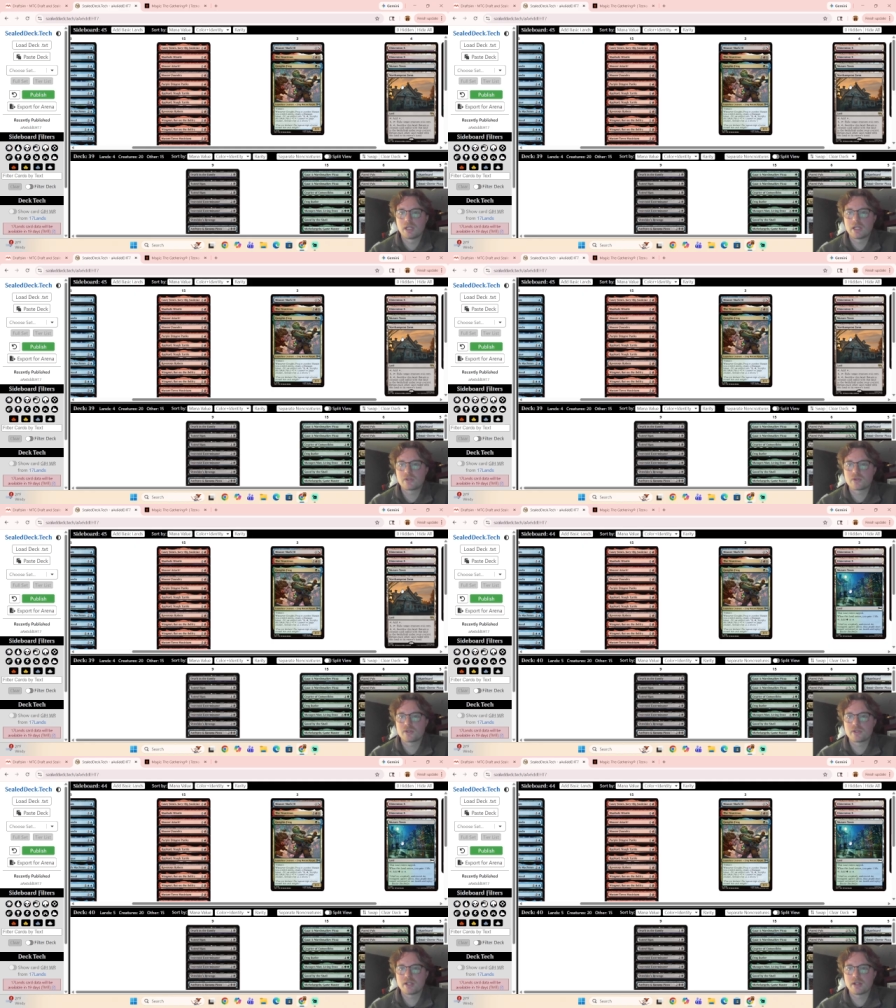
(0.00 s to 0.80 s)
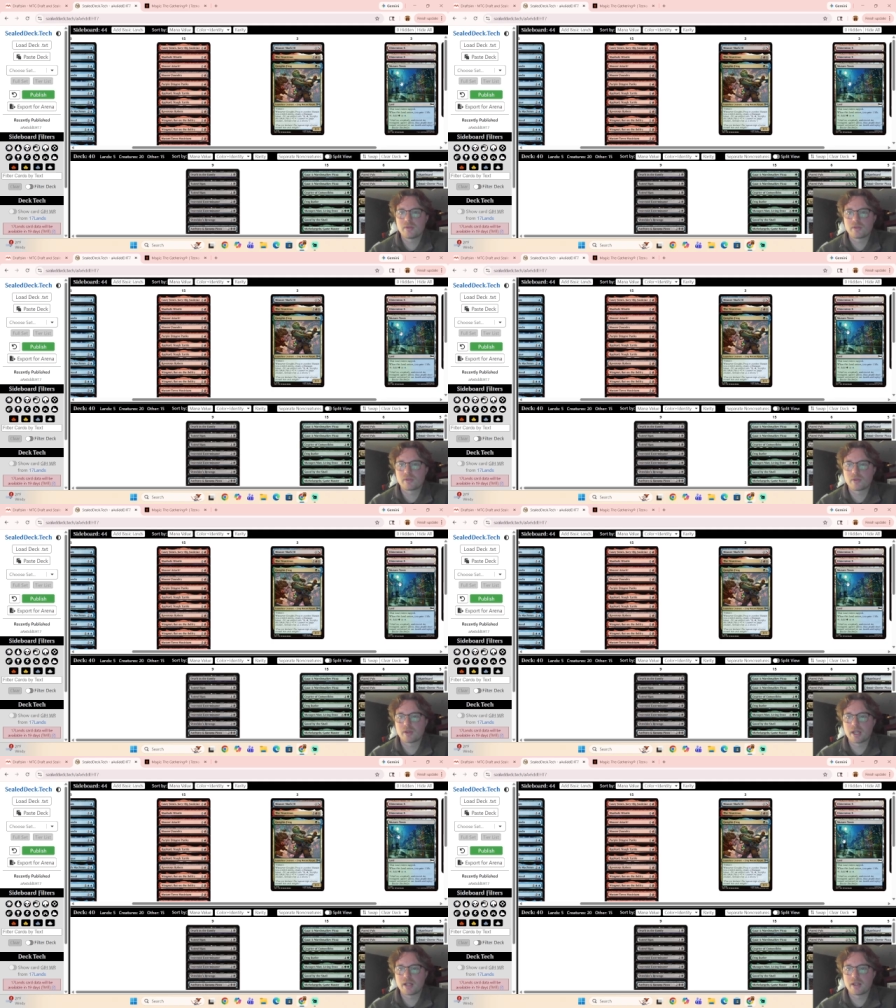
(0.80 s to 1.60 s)
Interesting. We'll
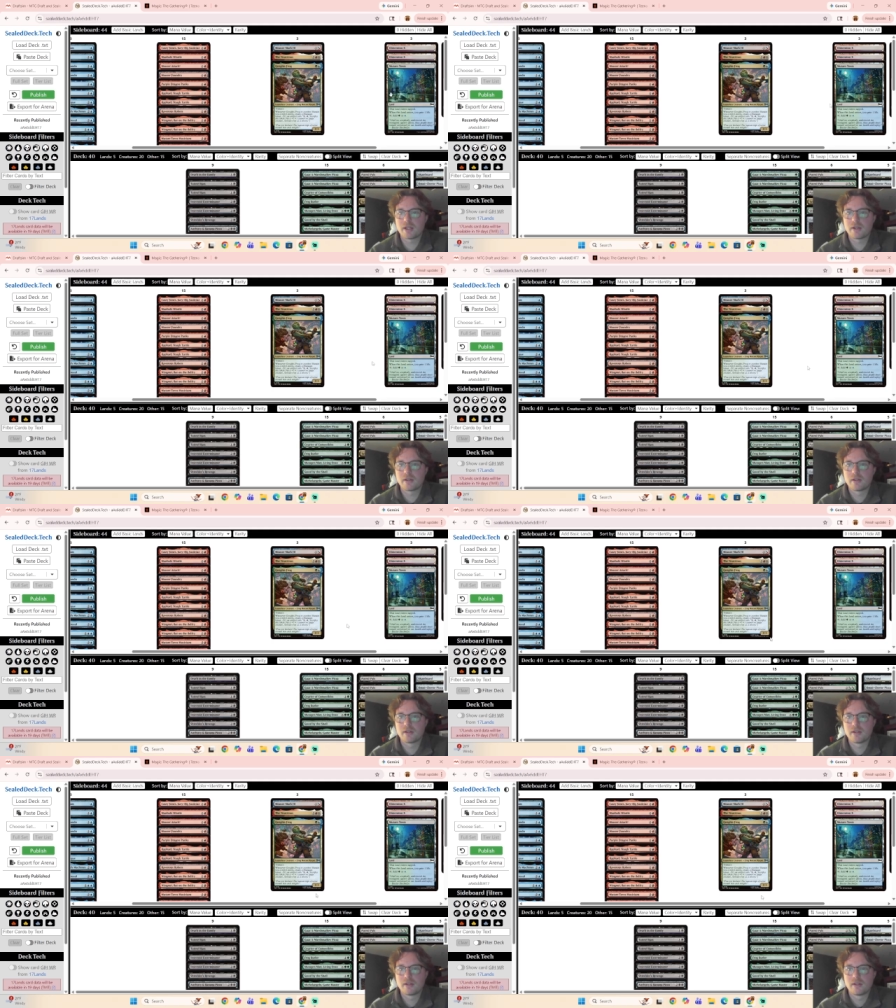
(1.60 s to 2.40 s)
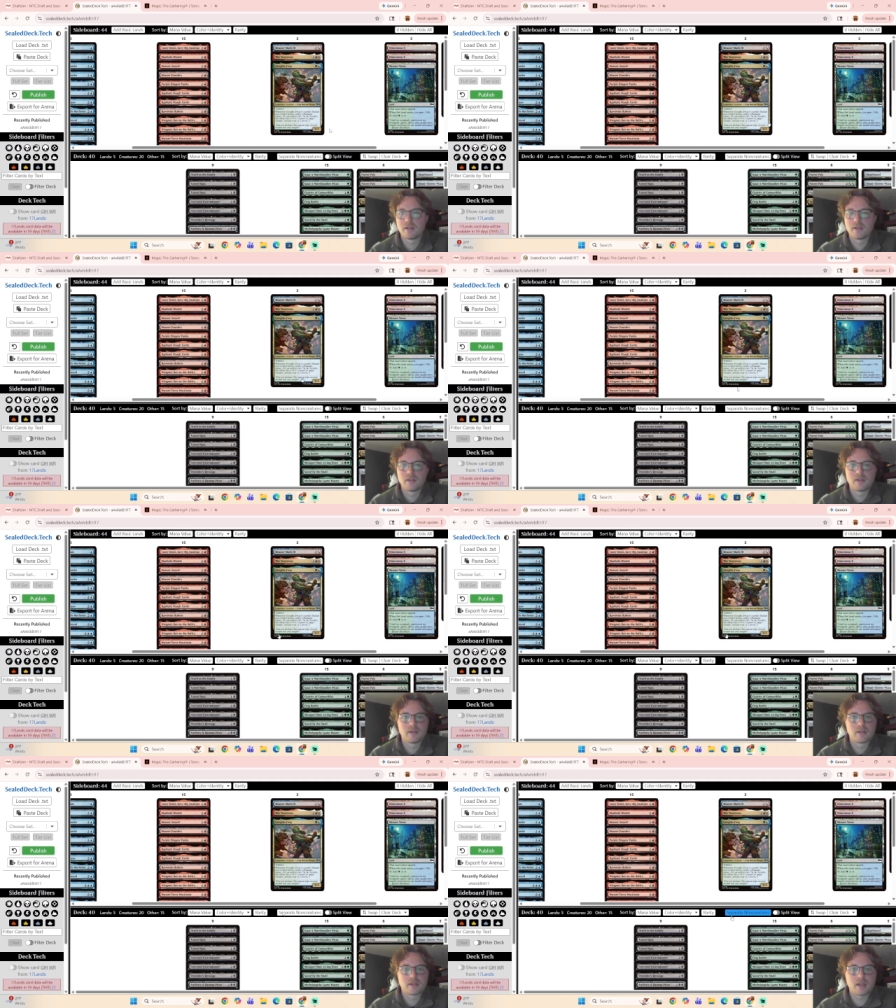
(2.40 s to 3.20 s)
throw that in there.
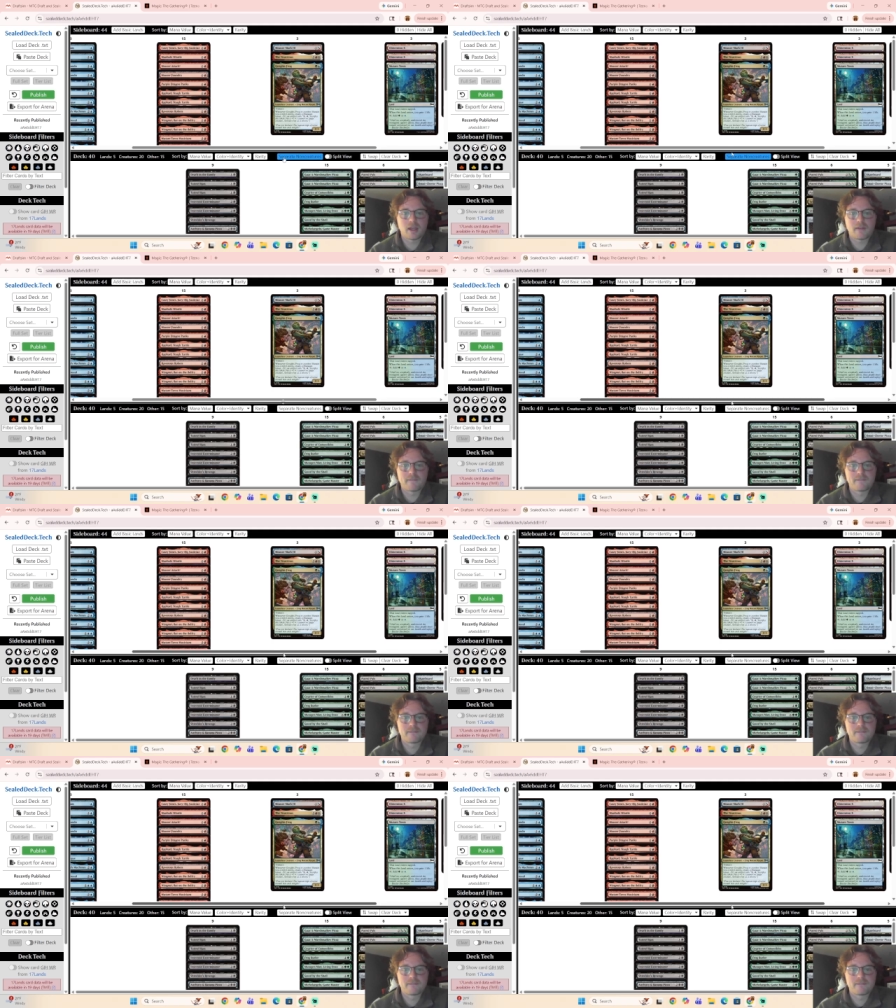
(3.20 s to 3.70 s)
Okay.